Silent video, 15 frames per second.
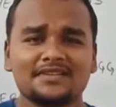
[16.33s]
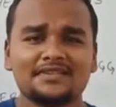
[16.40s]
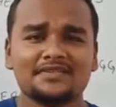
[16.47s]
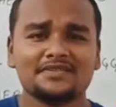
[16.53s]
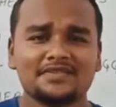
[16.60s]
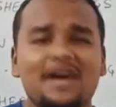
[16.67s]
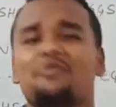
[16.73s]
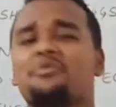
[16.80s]

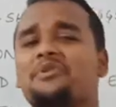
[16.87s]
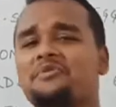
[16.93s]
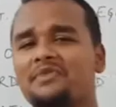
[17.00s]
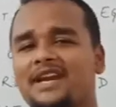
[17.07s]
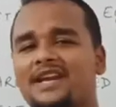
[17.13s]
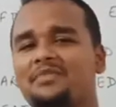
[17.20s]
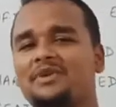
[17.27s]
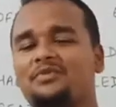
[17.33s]
So now you
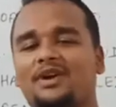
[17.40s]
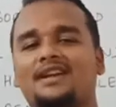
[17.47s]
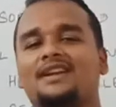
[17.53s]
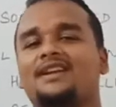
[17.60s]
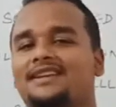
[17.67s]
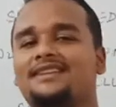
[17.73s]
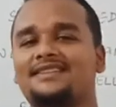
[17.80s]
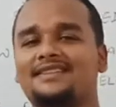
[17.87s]
might be
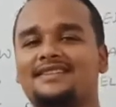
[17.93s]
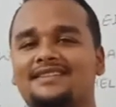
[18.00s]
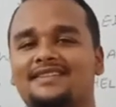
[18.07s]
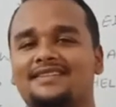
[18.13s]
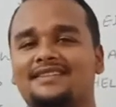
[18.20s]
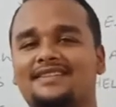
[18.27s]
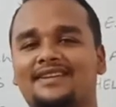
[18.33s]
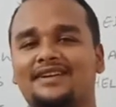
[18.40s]
wondering,
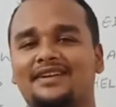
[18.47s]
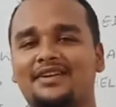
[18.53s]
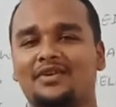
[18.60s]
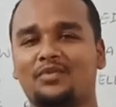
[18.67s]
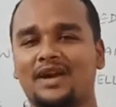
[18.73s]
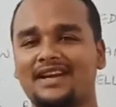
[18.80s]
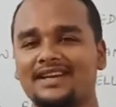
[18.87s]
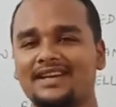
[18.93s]

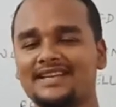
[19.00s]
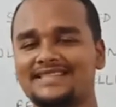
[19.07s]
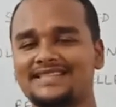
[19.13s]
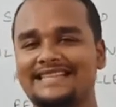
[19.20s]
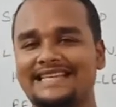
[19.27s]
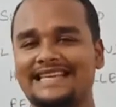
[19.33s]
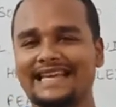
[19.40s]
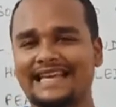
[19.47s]
what did I
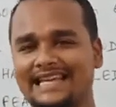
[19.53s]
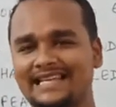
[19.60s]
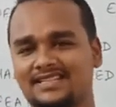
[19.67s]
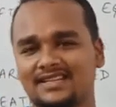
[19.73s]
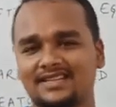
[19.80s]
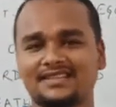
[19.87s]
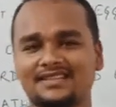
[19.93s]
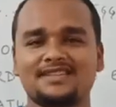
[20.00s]
say
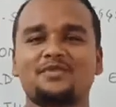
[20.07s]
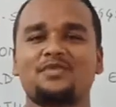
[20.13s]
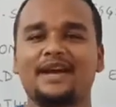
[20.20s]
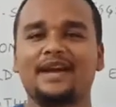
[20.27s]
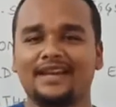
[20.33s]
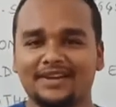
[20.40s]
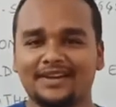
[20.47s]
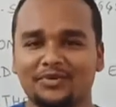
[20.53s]
just a
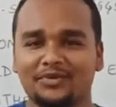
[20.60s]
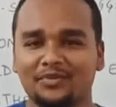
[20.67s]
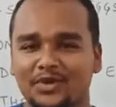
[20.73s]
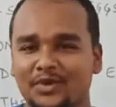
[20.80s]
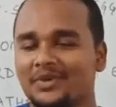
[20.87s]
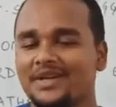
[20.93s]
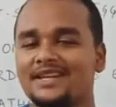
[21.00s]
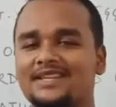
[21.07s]
while ago? We
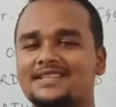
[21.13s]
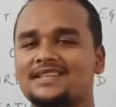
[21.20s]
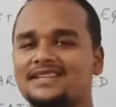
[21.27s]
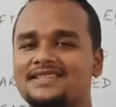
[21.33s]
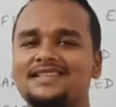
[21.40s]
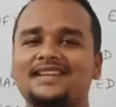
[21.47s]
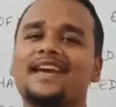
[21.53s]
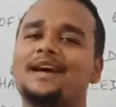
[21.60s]
were
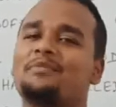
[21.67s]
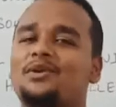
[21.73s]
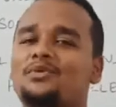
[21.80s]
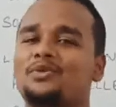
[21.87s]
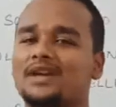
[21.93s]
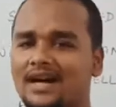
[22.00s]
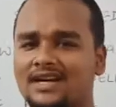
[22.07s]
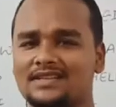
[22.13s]
discussing
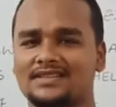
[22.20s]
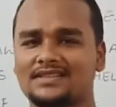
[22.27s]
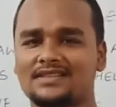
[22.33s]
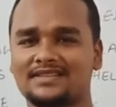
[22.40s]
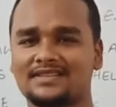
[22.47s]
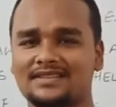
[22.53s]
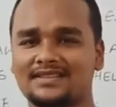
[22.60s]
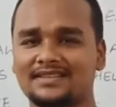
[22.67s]
about us.
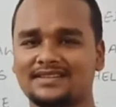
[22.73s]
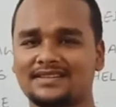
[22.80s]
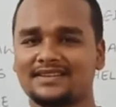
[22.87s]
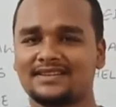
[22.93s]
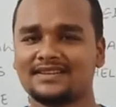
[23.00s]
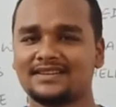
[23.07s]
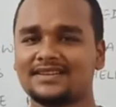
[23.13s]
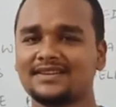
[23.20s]

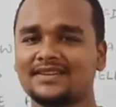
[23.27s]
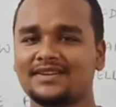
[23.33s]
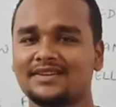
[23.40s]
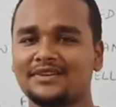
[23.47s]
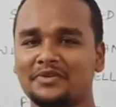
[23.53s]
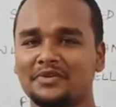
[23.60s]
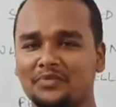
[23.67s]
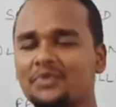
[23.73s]

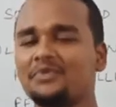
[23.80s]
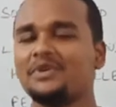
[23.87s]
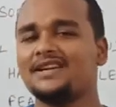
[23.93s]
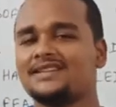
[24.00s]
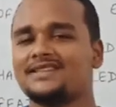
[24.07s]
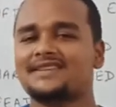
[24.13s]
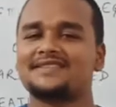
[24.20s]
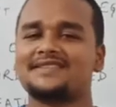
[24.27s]
We were
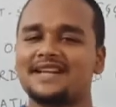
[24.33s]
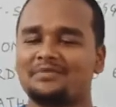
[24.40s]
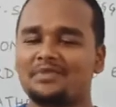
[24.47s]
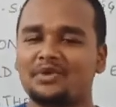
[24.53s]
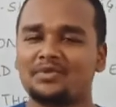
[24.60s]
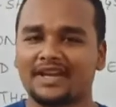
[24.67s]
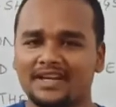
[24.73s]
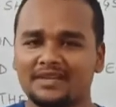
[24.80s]
discussing
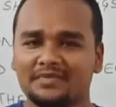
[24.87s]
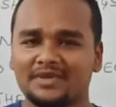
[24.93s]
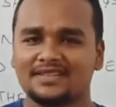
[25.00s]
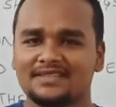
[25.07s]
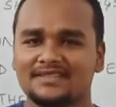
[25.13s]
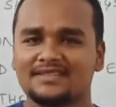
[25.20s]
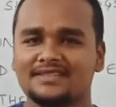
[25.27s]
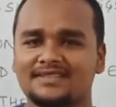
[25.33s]
about
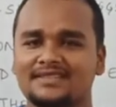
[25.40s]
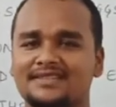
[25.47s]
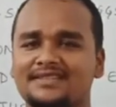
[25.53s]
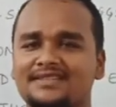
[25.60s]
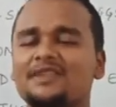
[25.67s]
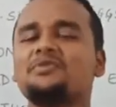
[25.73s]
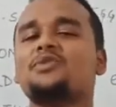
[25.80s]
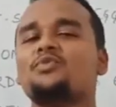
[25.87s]
animals.
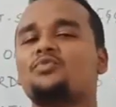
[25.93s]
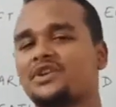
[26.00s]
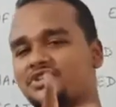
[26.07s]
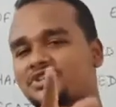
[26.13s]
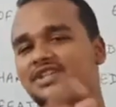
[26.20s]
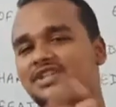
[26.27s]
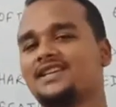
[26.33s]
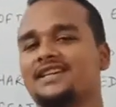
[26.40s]
Now the
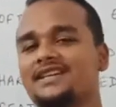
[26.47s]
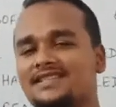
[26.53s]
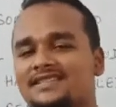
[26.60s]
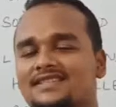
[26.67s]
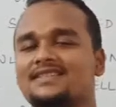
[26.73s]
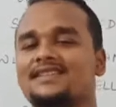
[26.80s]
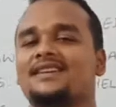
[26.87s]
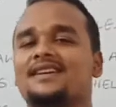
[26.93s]
question
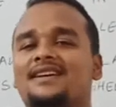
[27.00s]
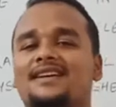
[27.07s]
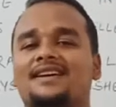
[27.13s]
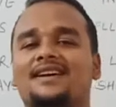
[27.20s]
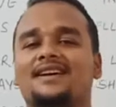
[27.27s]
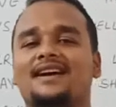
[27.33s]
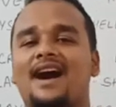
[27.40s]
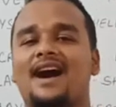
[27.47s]
is,
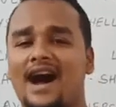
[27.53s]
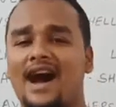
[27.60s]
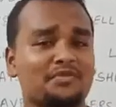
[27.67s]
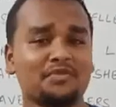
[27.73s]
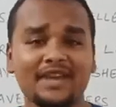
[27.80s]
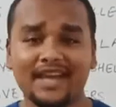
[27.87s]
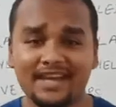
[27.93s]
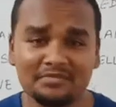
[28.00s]
are
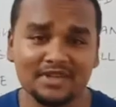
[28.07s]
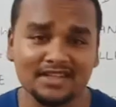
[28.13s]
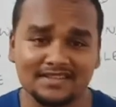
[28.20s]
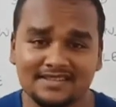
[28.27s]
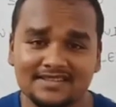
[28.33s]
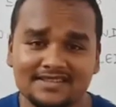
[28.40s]
we animals?